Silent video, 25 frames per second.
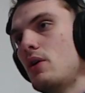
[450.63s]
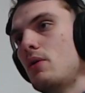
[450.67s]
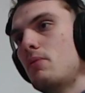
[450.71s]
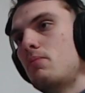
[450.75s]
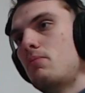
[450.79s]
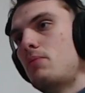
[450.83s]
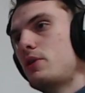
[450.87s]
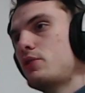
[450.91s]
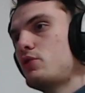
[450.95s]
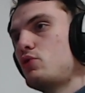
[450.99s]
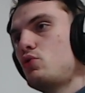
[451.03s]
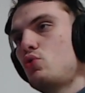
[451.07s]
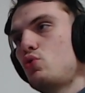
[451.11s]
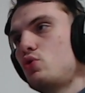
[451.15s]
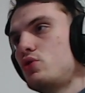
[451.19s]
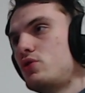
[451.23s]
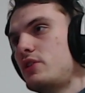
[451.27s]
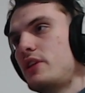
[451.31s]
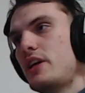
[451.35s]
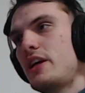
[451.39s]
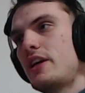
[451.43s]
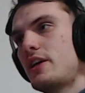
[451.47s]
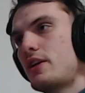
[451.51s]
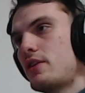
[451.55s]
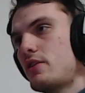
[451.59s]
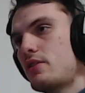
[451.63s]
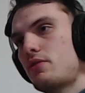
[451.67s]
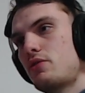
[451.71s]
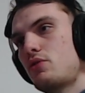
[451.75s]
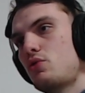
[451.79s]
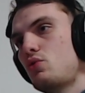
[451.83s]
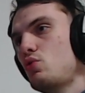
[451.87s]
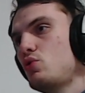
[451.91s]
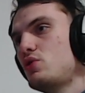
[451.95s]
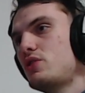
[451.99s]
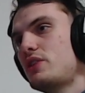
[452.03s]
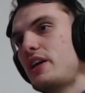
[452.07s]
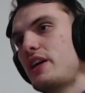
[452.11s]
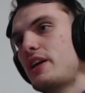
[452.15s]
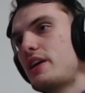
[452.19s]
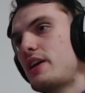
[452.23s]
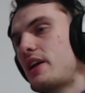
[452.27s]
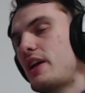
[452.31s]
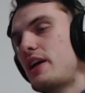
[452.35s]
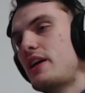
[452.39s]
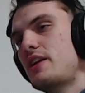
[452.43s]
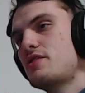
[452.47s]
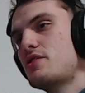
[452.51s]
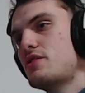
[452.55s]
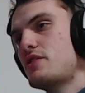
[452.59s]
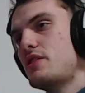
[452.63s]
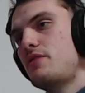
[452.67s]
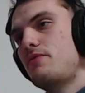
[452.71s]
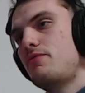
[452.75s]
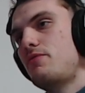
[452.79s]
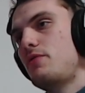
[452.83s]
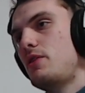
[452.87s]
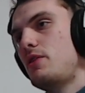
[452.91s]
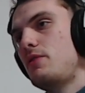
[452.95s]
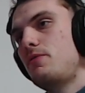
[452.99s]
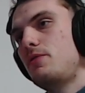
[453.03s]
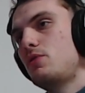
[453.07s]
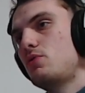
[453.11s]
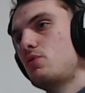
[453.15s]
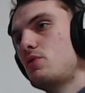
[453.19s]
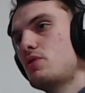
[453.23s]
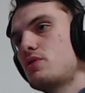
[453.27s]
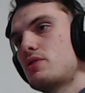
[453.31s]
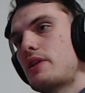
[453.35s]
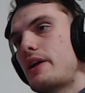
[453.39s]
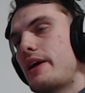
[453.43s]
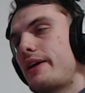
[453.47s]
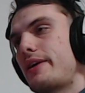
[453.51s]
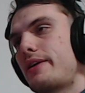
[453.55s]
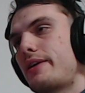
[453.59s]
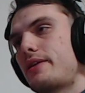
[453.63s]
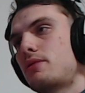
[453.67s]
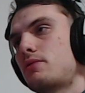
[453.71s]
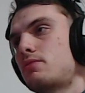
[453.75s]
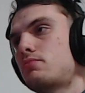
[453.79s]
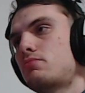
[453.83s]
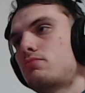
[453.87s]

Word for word: But you would take yeah. you would take cleanse even if it was like